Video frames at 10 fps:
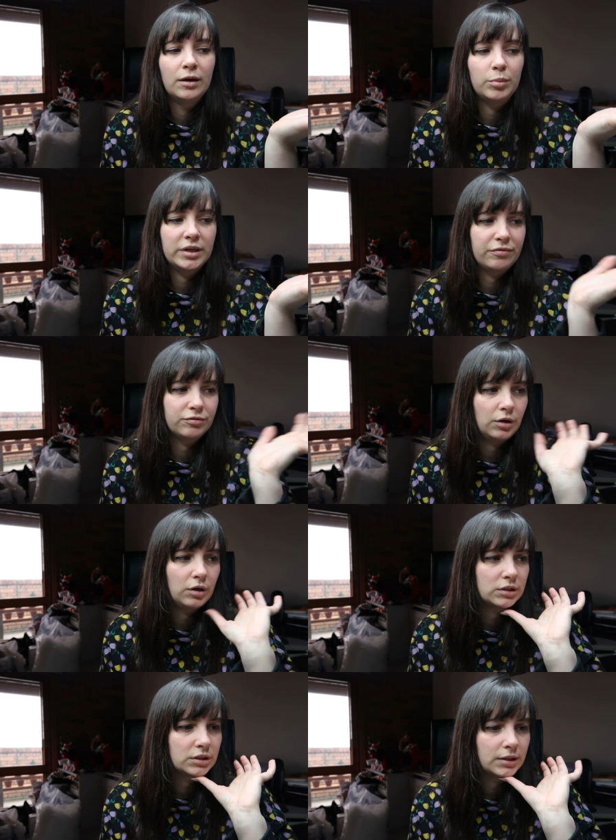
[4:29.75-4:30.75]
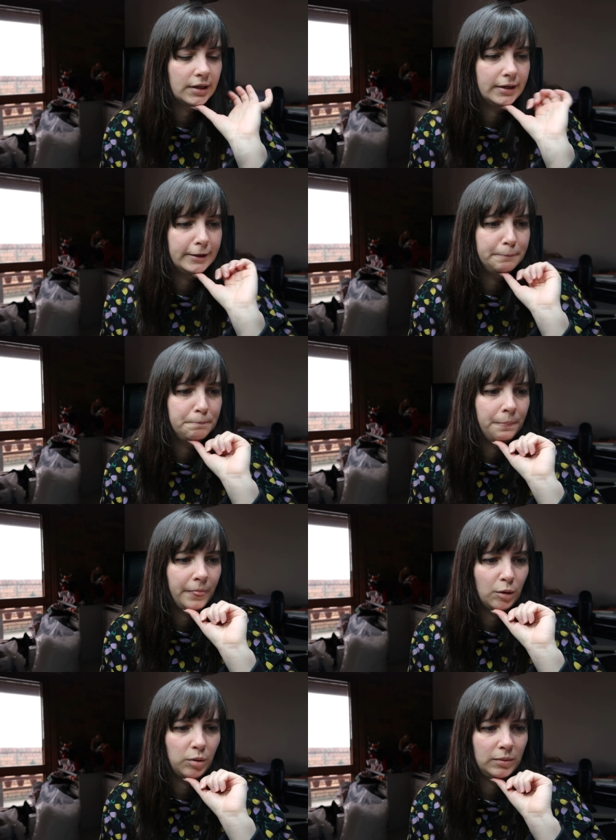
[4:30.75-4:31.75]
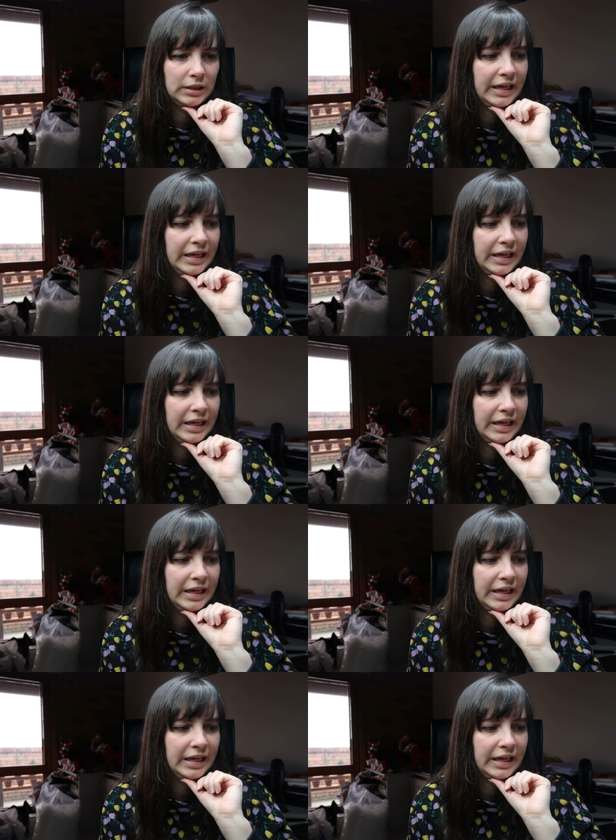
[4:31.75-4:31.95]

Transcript: but if not um, I'll probably